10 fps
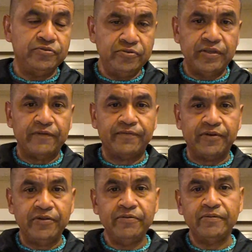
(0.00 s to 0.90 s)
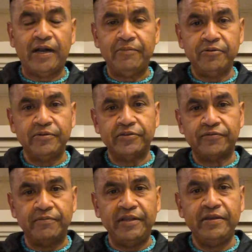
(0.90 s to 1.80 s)
You do that for you. I'm doing this
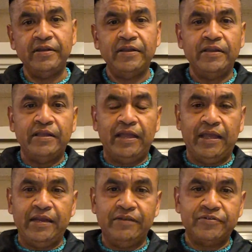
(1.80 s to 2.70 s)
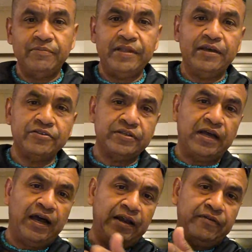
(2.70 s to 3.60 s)
for me. And if somebody else in a
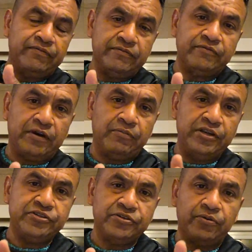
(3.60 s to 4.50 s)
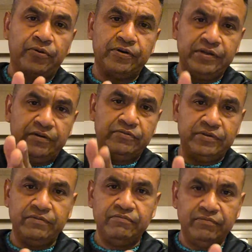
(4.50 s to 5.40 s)
higher vibration, or
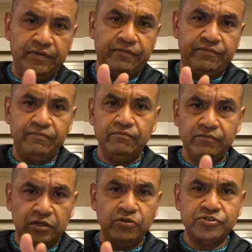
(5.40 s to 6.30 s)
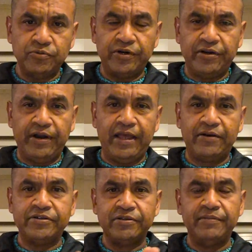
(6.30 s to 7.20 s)
close to where you're at,
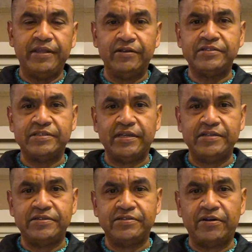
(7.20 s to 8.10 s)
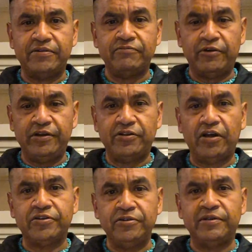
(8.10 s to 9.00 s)
or somebody else decides to start wanting to
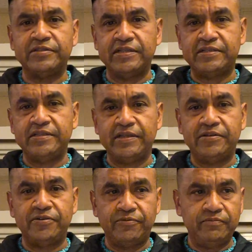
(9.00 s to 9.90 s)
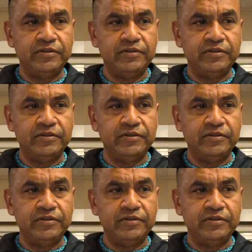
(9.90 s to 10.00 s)
talk to you because they see that you're,